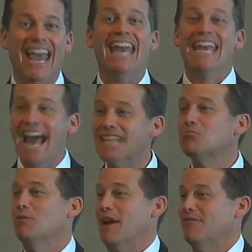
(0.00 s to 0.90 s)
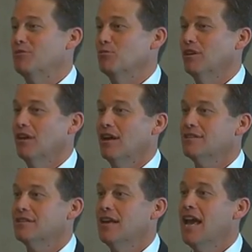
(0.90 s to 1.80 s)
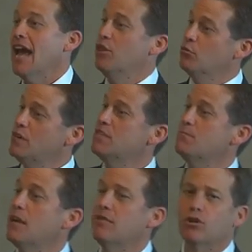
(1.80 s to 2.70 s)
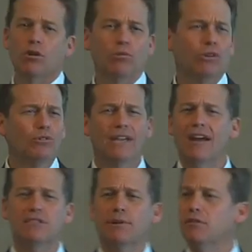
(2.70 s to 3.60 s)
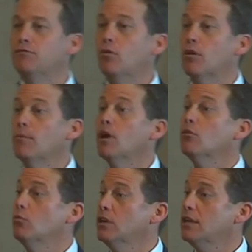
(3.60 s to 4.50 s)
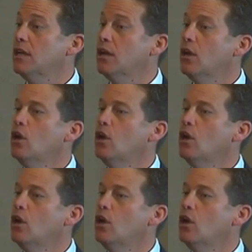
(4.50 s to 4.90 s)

And that's what we have to realize. And the reason many of you are going, well, who cares about the forearm? Really?